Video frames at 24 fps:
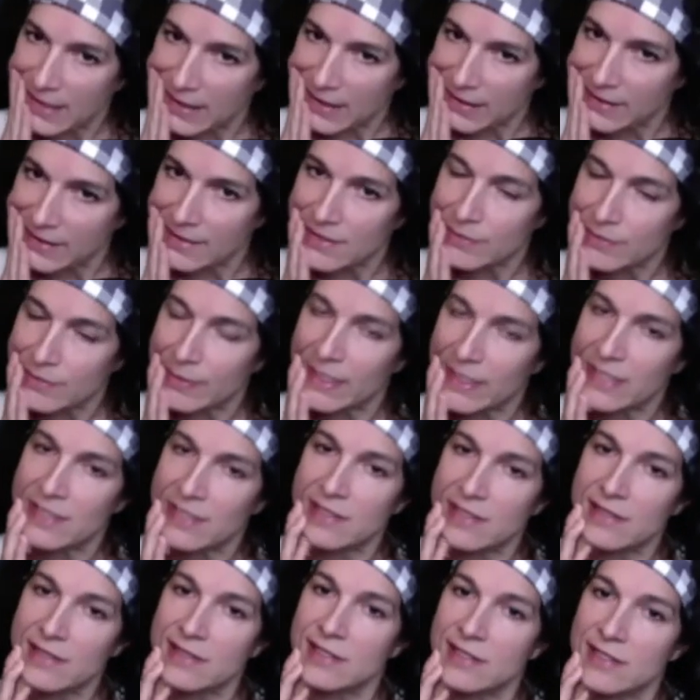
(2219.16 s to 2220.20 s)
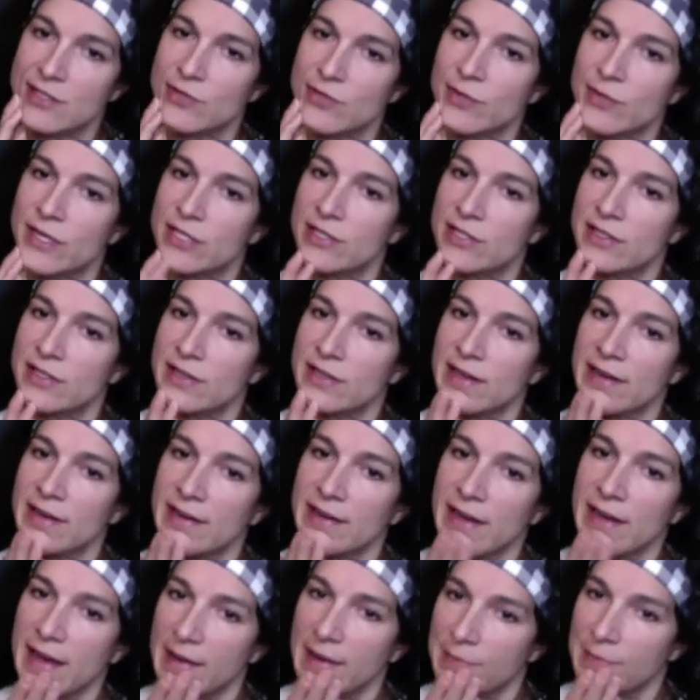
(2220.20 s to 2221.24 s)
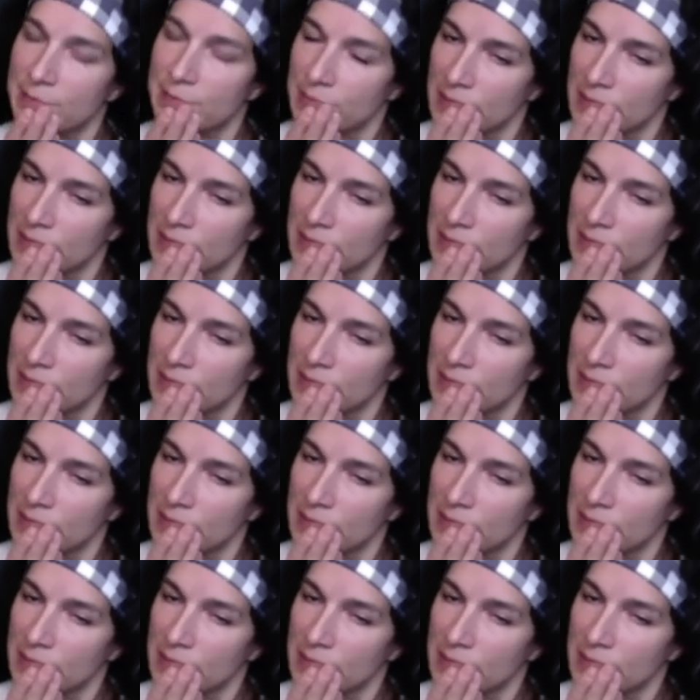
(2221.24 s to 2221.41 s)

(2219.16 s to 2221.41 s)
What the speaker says: because of my situation at that time.